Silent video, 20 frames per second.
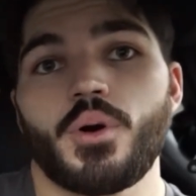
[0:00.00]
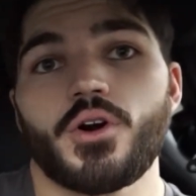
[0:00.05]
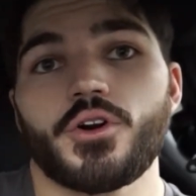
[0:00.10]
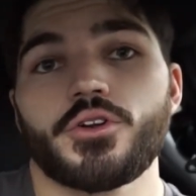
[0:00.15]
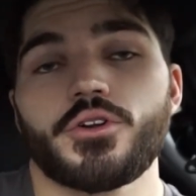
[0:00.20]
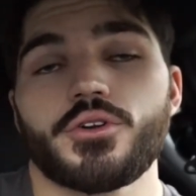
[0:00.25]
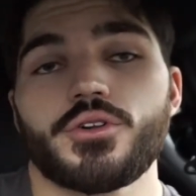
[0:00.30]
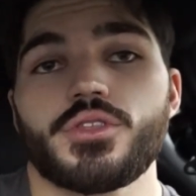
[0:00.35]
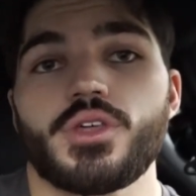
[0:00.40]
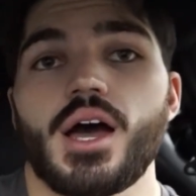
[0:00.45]
part
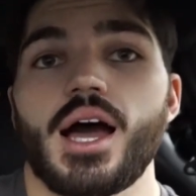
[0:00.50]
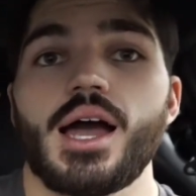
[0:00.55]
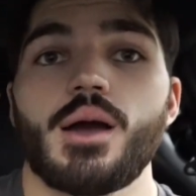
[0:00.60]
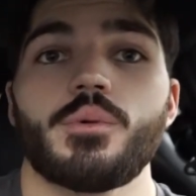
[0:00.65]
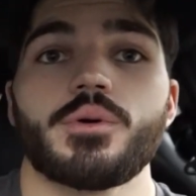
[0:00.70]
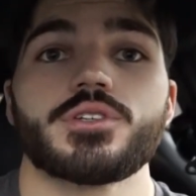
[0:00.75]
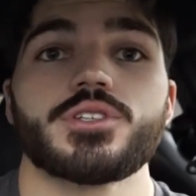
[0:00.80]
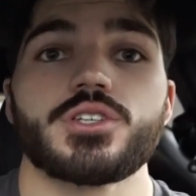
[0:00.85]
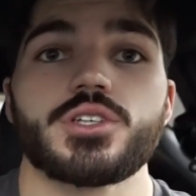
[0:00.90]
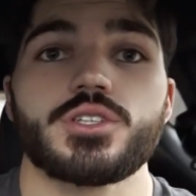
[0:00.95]
of your thigh,
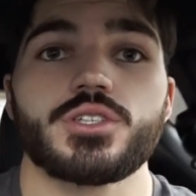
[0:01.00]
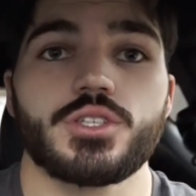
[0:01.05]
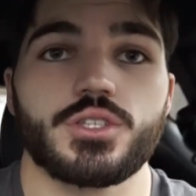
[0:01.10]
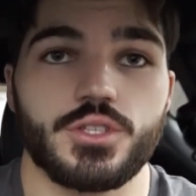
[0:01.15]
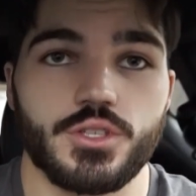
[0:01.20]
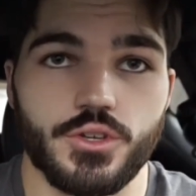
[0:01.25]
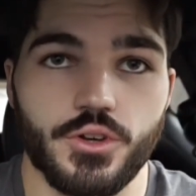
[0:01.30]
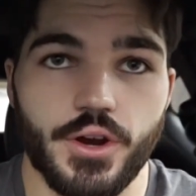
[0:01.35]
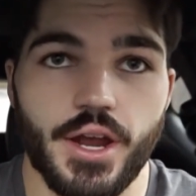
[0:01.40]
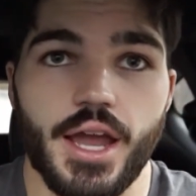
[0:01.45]
which
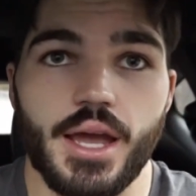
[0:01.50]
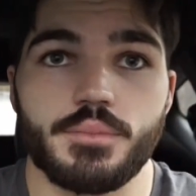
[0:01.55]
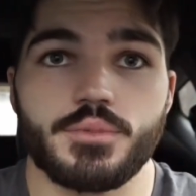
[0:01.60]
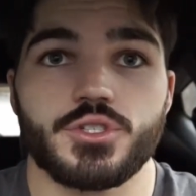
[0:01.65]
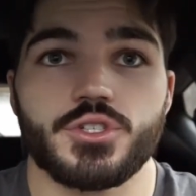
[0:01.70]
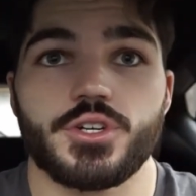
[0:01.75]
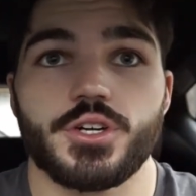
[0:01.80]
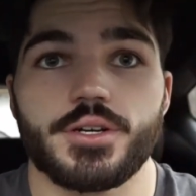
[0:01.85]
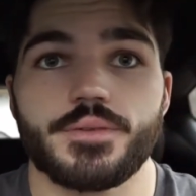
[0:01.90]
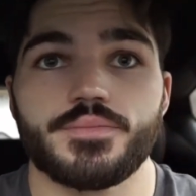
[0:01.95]
is your
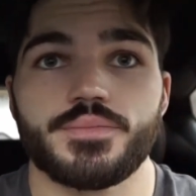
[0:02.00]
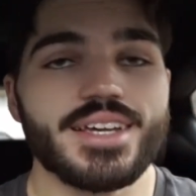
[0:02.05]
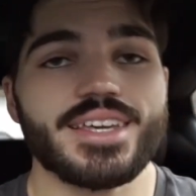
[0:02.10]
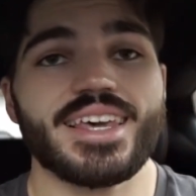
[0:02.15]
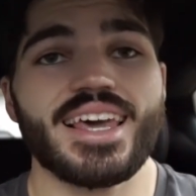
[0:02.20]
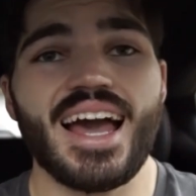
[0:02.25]
hamstring.